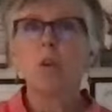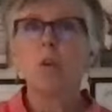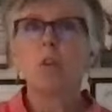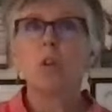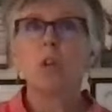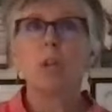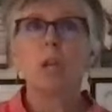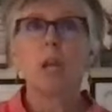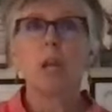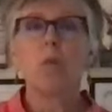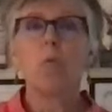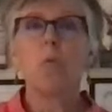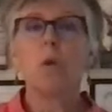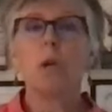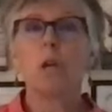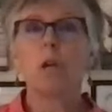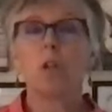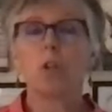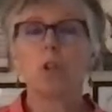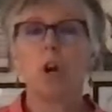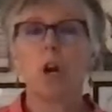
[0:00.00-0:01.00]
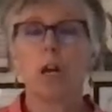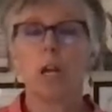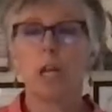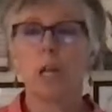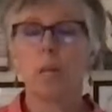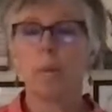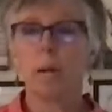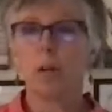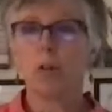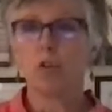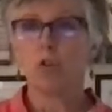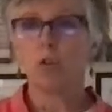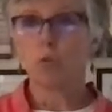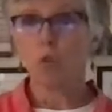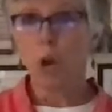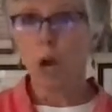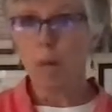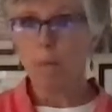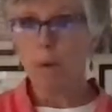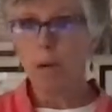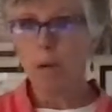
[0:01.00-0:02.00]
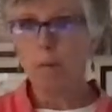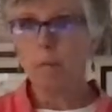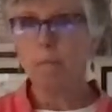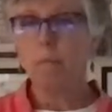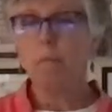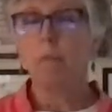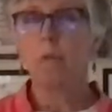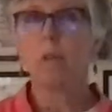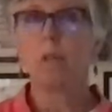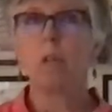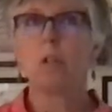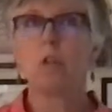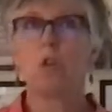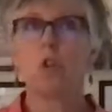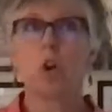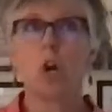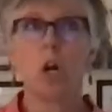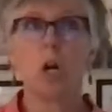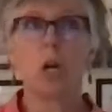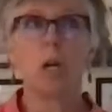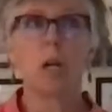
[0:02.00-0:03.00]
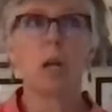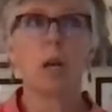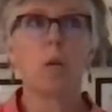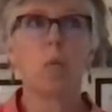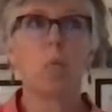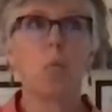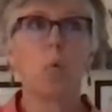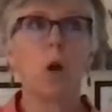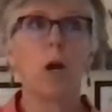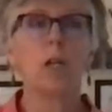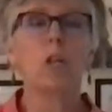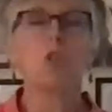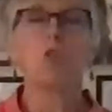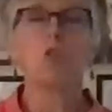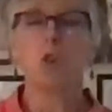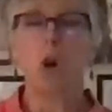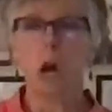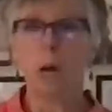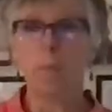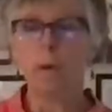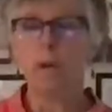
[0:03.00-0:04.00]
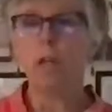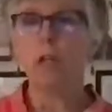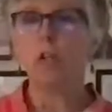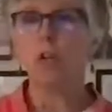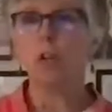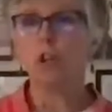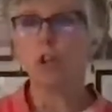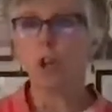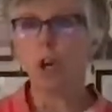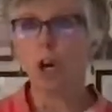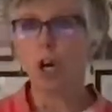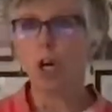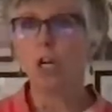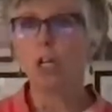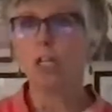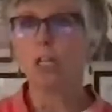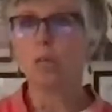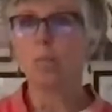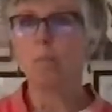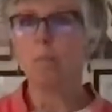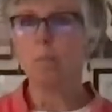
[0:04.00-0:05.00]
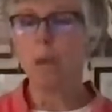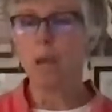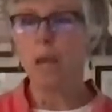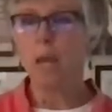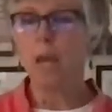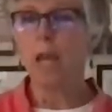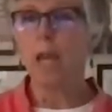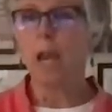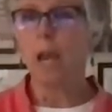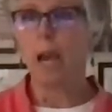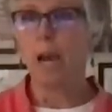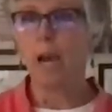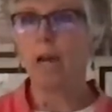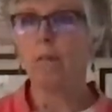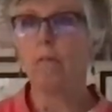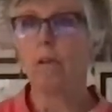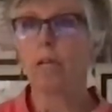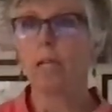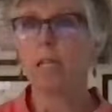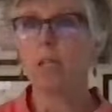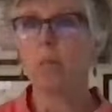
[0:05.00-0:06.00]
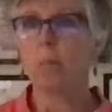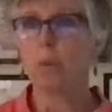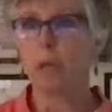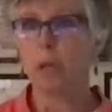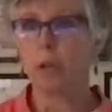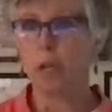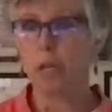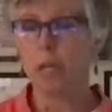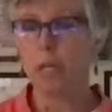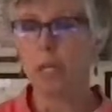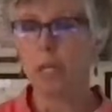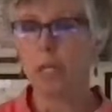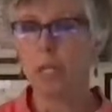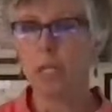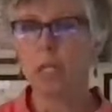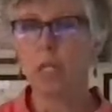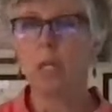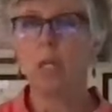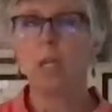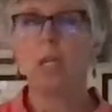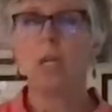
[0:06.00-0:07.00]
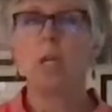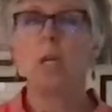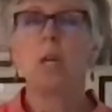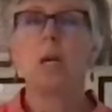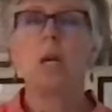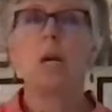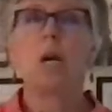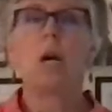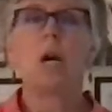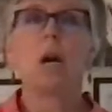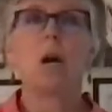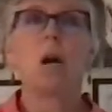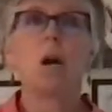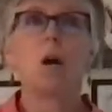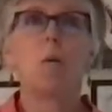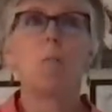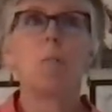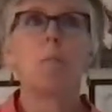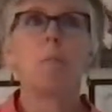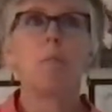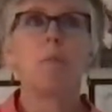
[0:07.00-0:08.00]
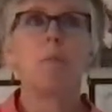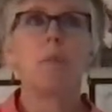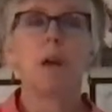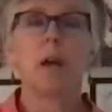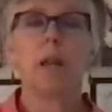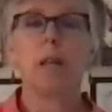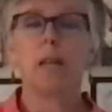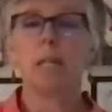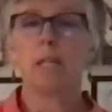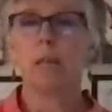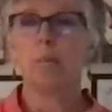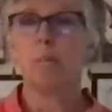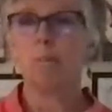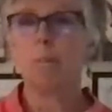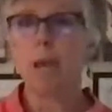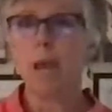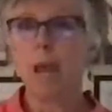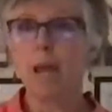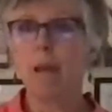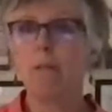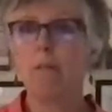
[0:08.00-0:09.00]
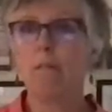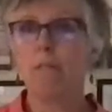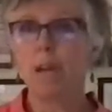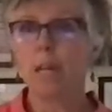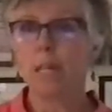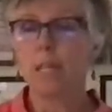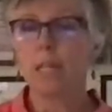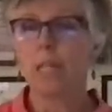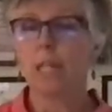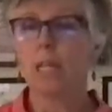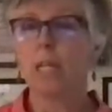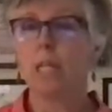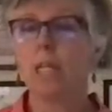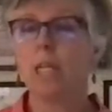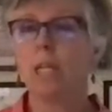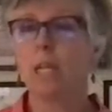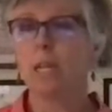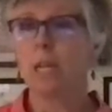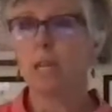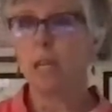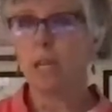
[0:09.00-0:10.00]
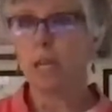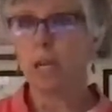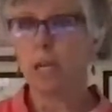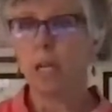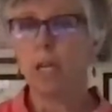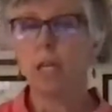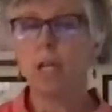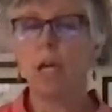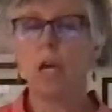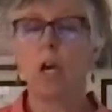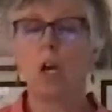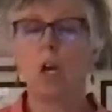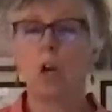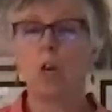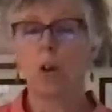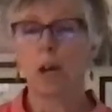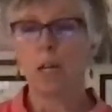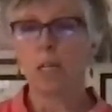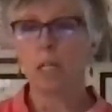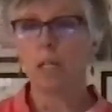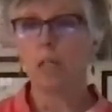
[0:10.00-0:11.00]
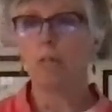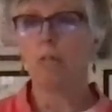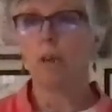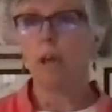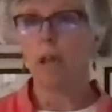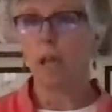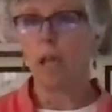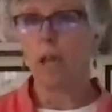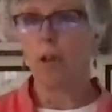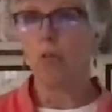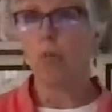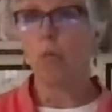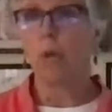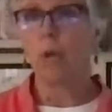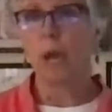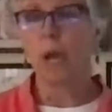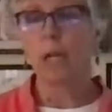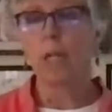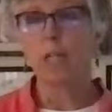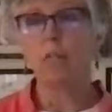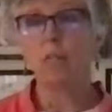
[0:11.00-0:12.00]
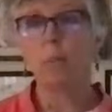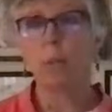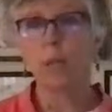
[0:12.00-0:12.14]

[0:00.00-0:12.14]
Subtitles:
Today we are talking about trauma, what trauma your dogs may have experienced that is manifesting in aggressive and reactive